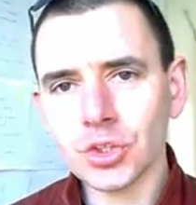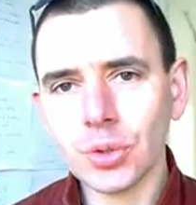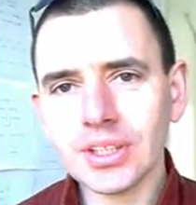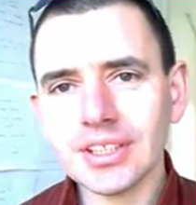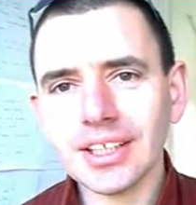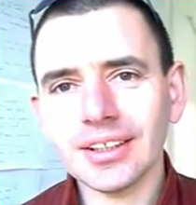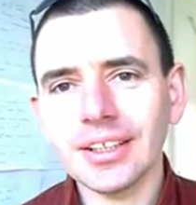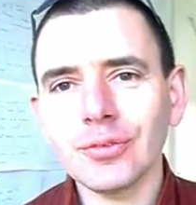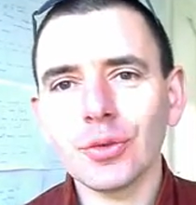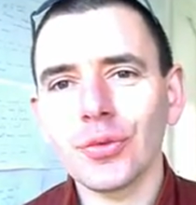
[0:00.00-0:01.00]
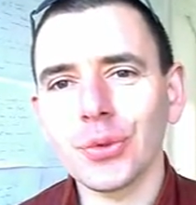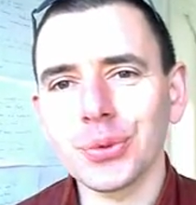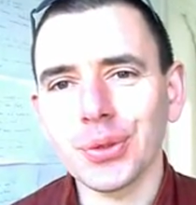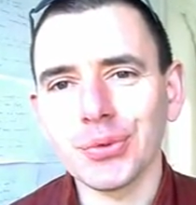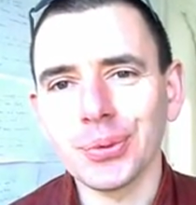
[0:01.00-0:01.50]
so that it can involve the
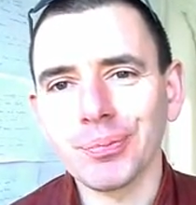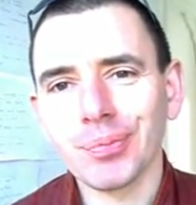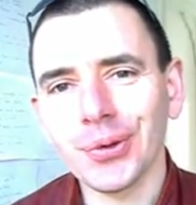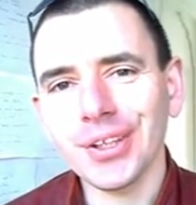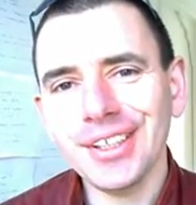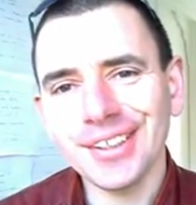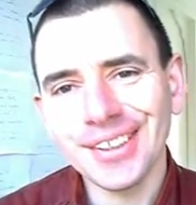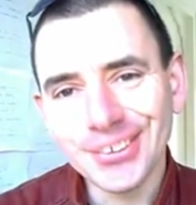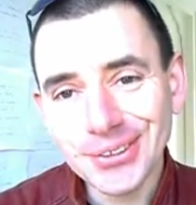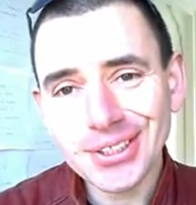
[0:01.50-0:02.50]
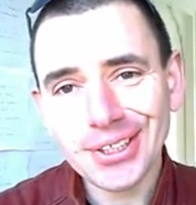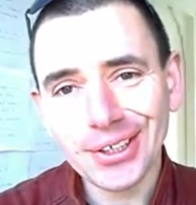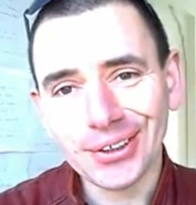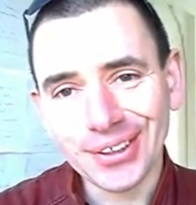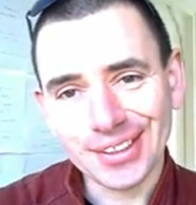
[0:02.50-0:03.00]
two of you. Okay, you take
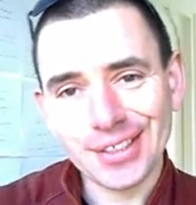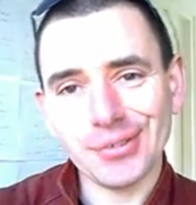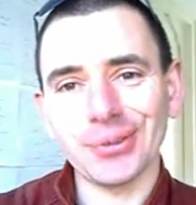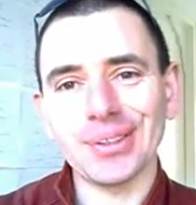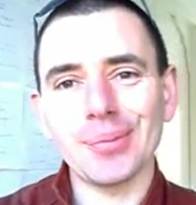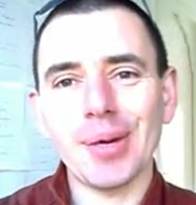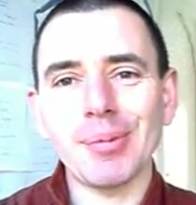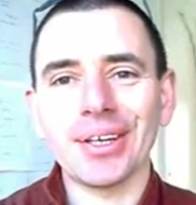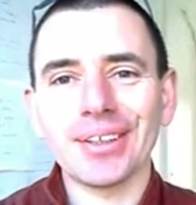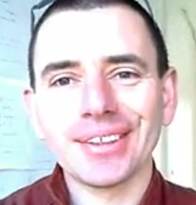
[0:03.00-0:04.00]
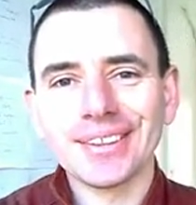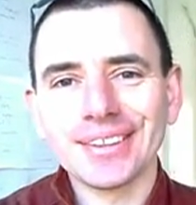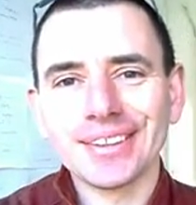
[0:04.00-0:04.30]
care and have a great day. Bye-bye.